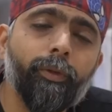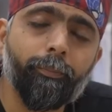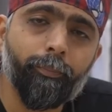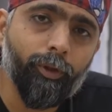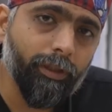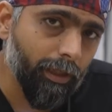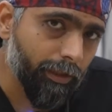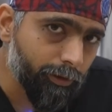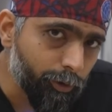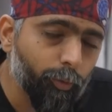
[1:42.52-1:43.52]
we put a
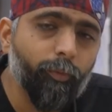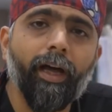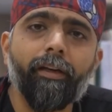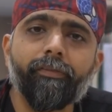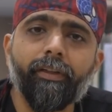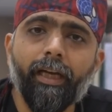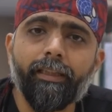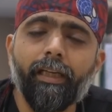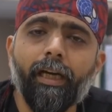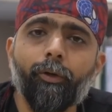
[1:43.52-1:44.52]
new valve
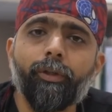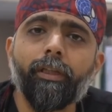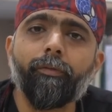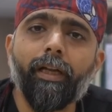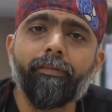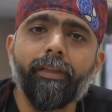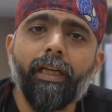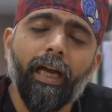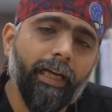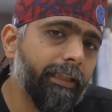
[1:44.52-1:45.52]
at the aortic valve,
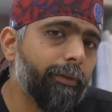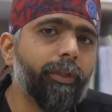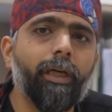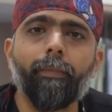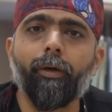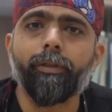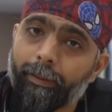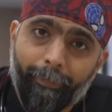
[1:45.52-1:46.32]
and then we come out.